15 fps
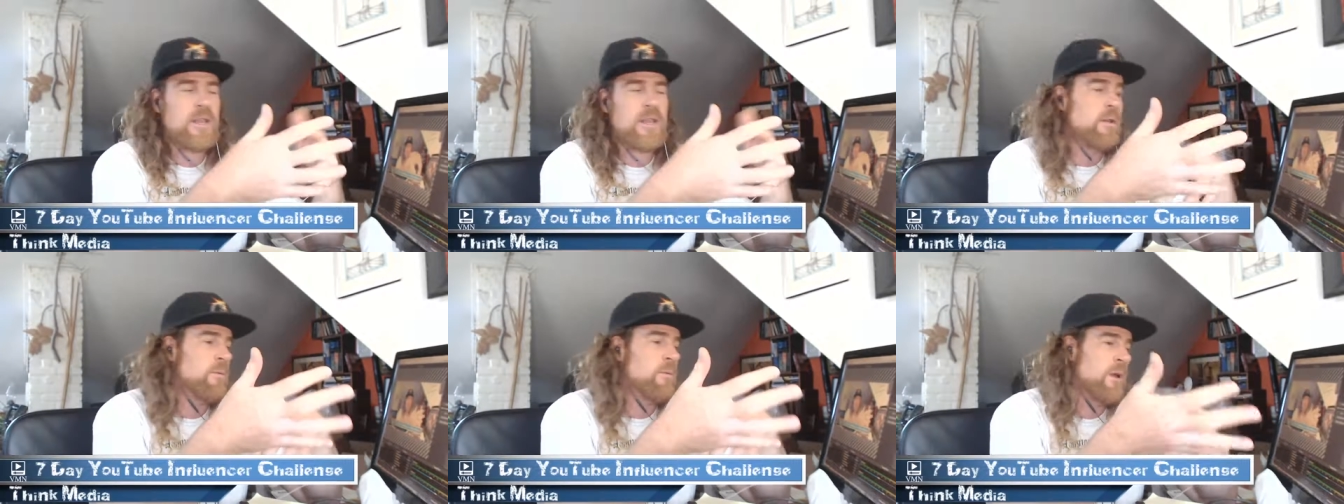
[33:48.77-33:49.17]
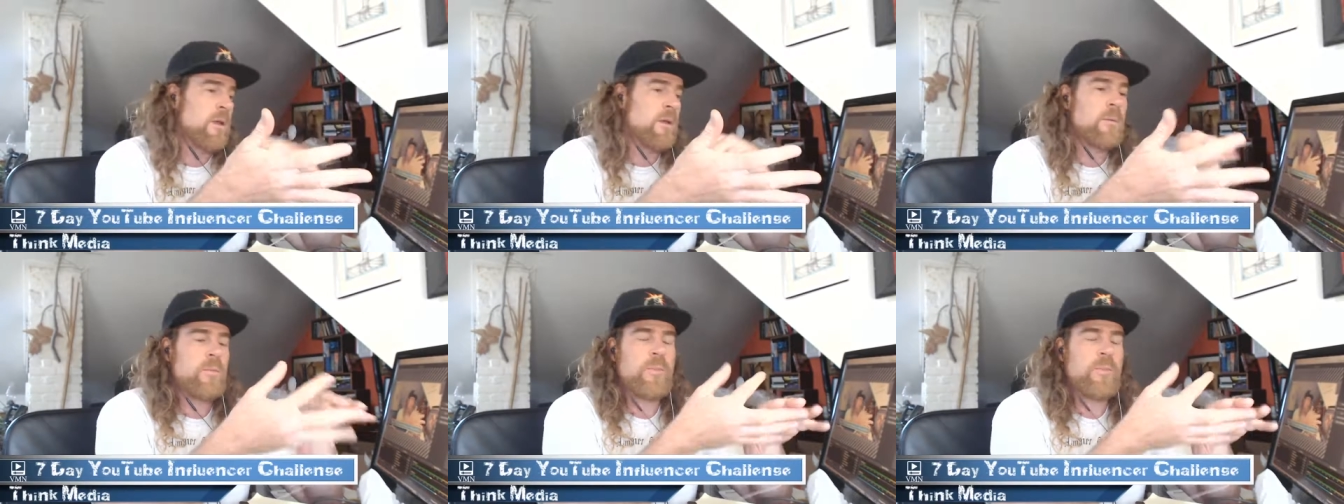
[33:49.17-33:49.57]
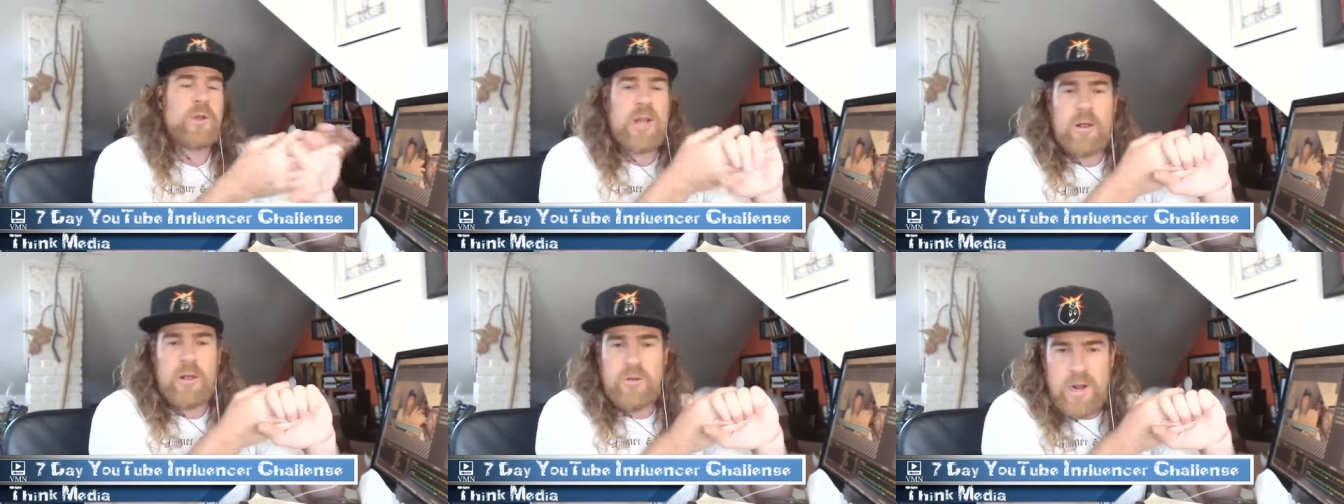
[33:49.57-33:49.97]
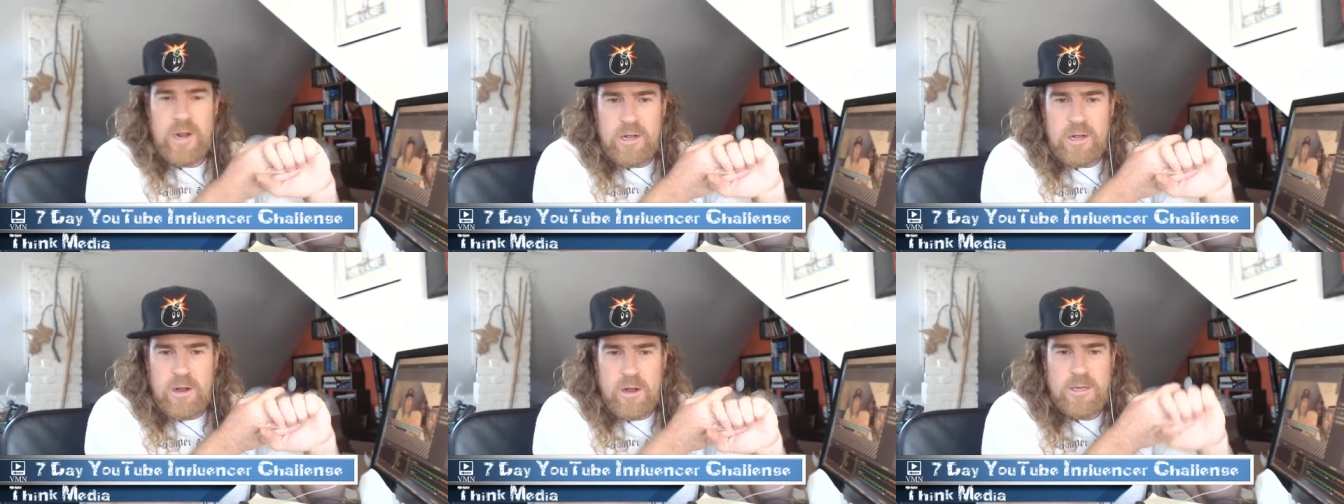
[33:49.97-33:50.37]
I didn't want to put out credit
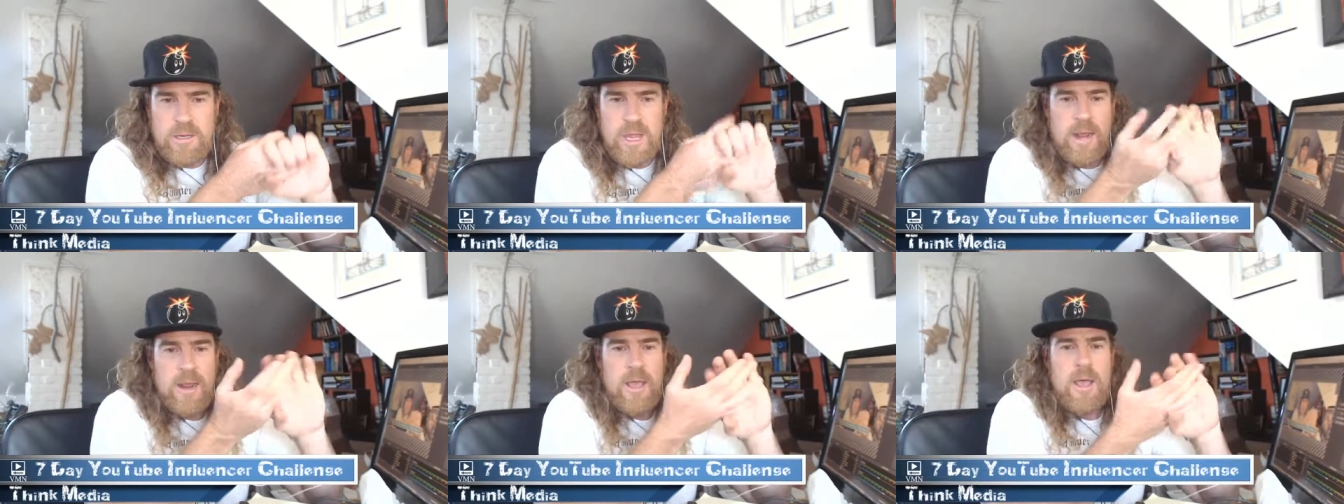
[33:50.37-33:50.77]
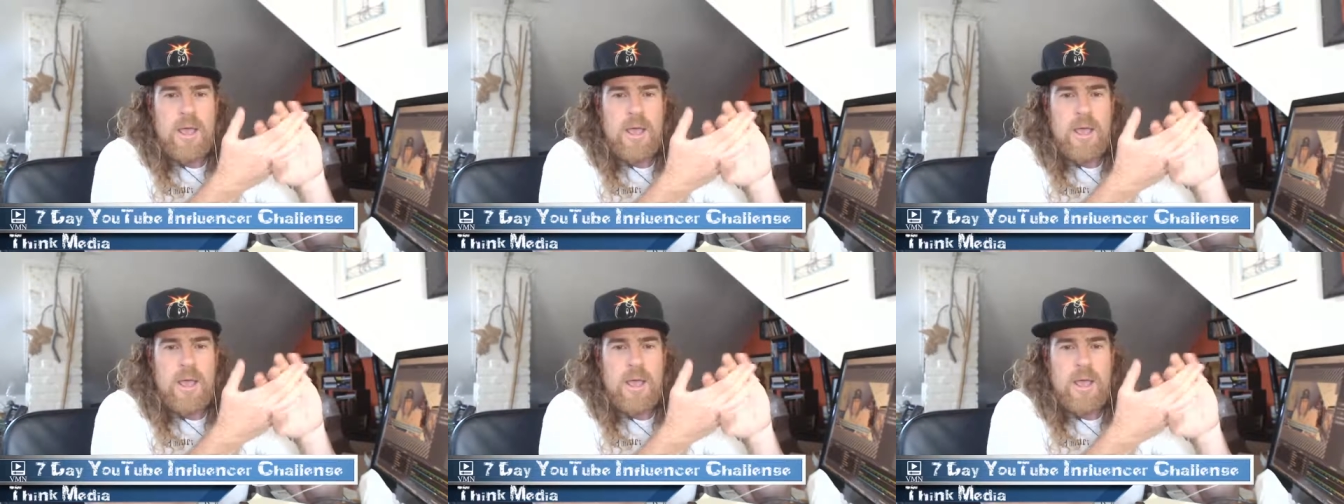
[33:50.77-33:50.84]
card debt.